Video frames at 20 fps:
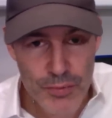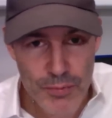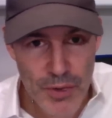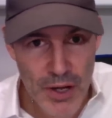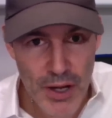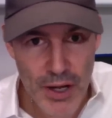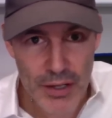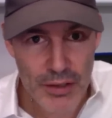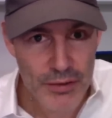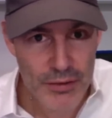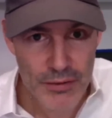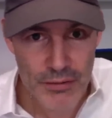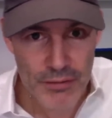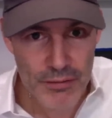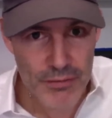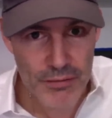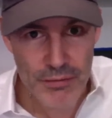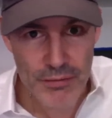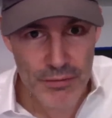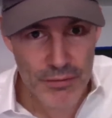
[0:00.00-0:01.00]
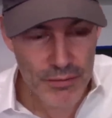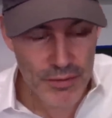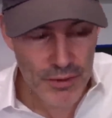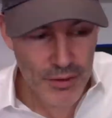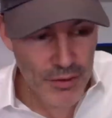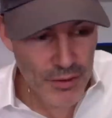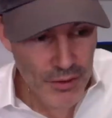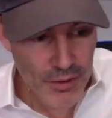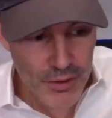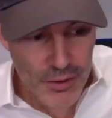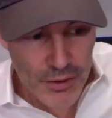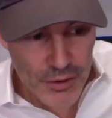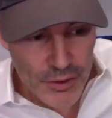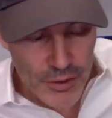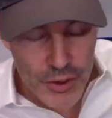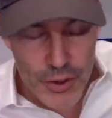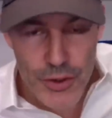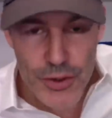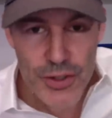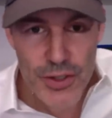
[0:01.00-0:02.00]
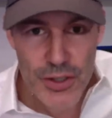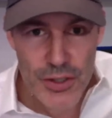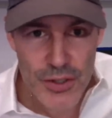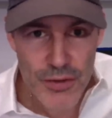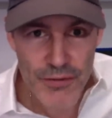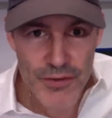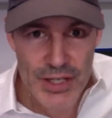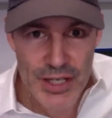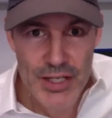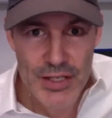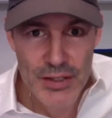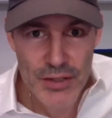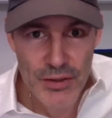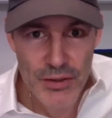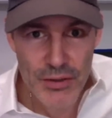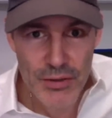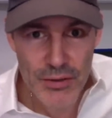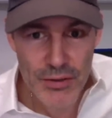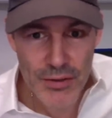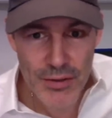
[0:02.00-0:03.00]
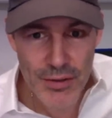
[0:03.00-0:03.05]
my usage of diesel.